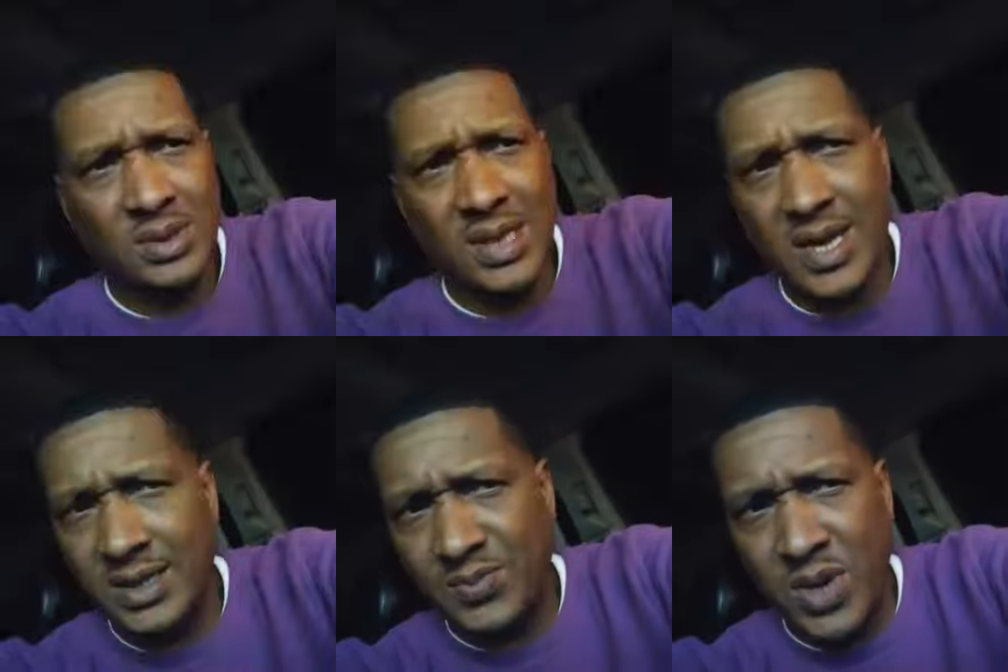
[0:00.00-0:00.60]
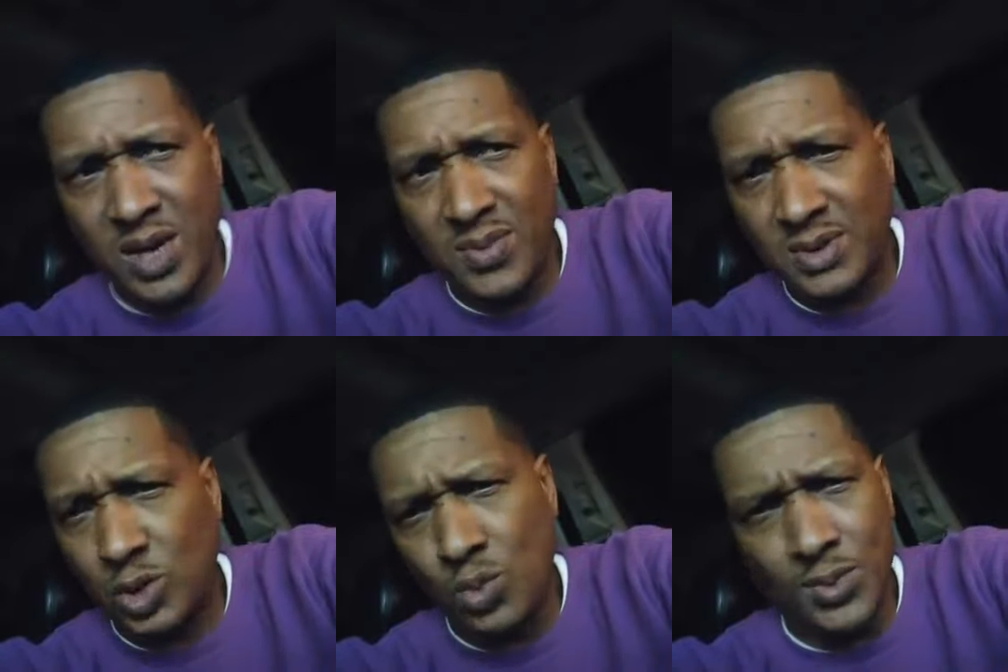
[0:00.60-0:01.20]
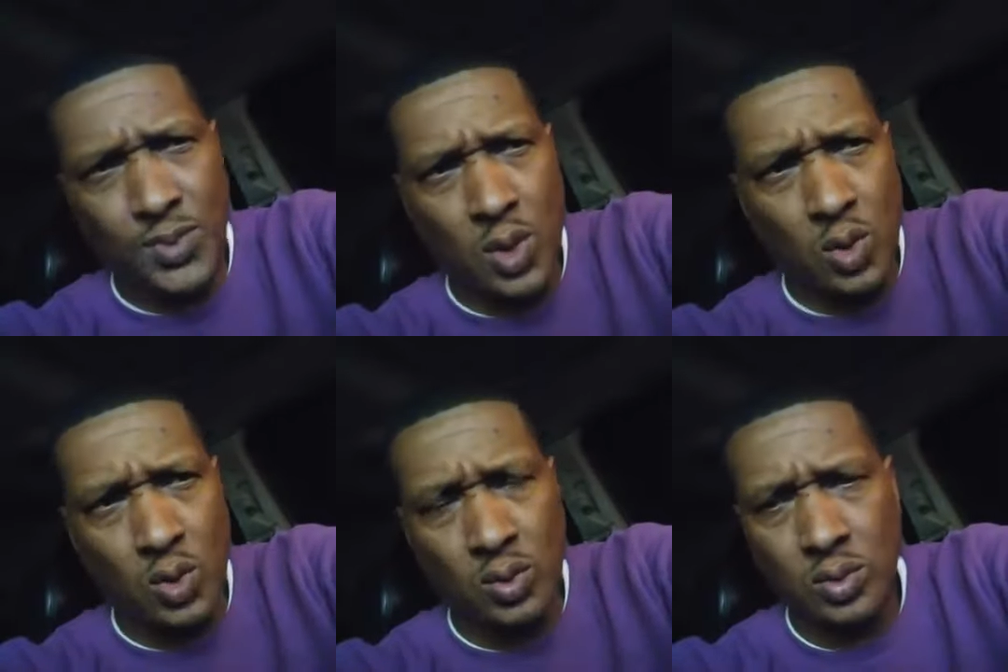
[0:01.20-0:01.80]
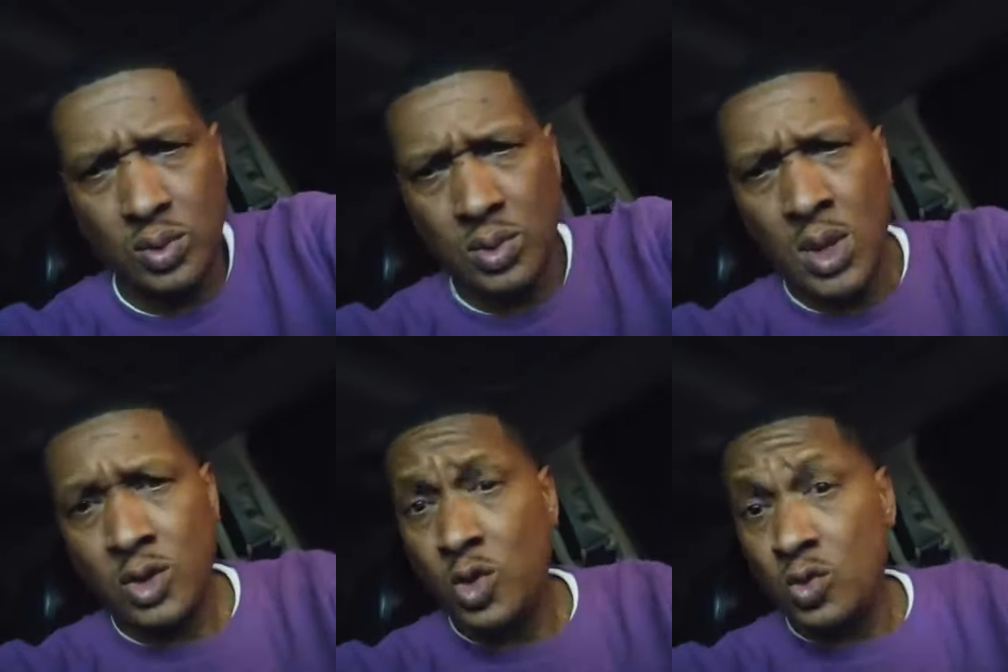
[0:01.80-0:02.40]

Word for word: Saints, baby, Super Bowl. You